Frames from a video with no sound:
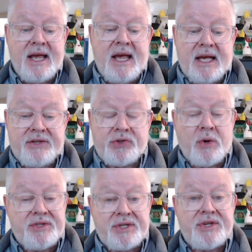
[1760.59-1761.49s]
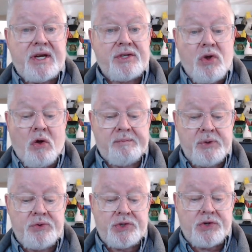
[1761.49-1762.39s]
And so, as I said, it's called
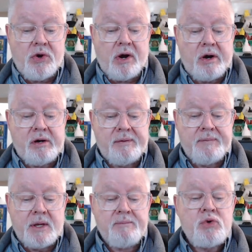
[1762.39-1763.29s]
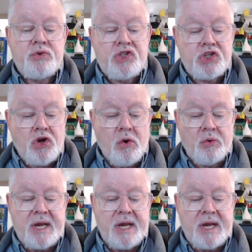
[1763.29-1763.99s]
Moonstone,